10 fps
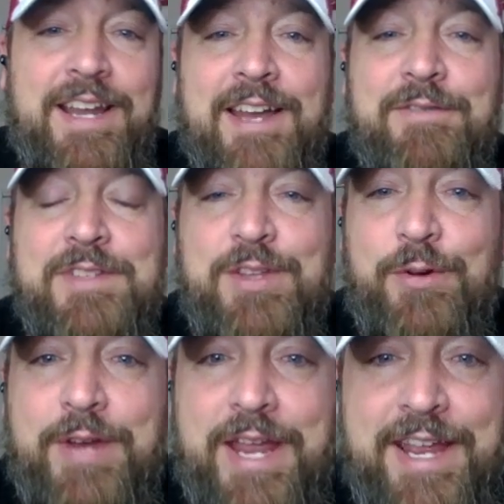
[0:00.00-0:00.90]
out of his
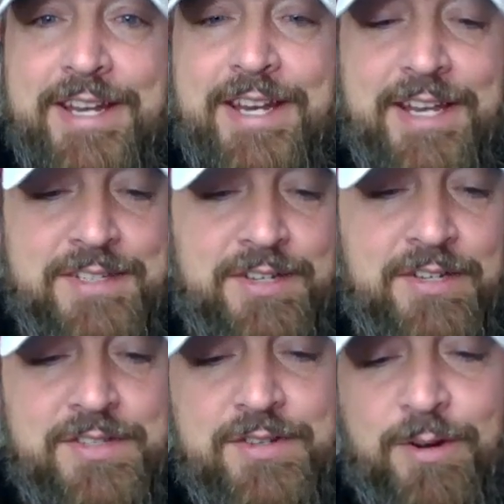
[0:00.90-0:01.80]
own head and is going
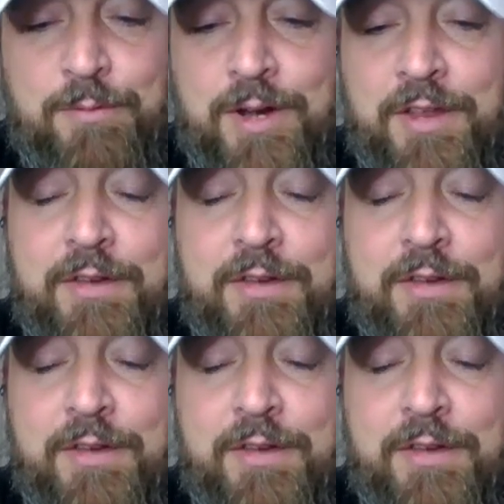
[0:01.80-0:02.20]
to start well.